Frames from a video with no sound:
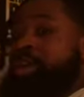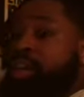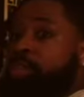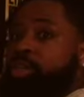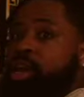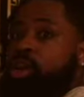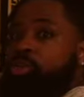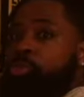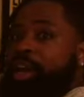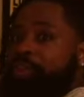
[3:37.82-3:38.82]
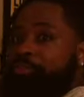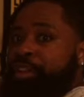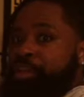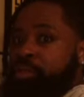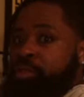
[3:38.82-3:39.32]
not about to hurt nobody's
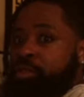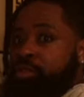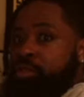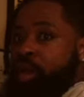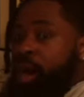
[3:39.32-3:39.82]
feelings, all